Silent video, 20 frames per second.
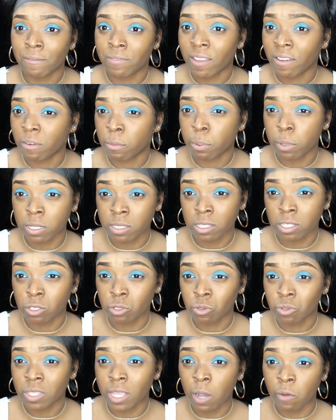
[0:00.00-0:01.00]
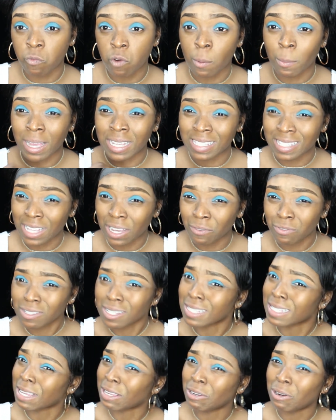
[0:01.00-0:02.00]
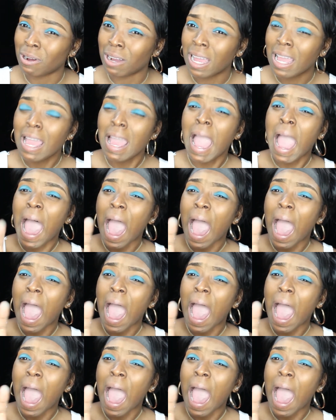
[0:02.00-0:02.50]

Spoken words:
I've never personally used e.l.f. on myself. So I was like, you know what?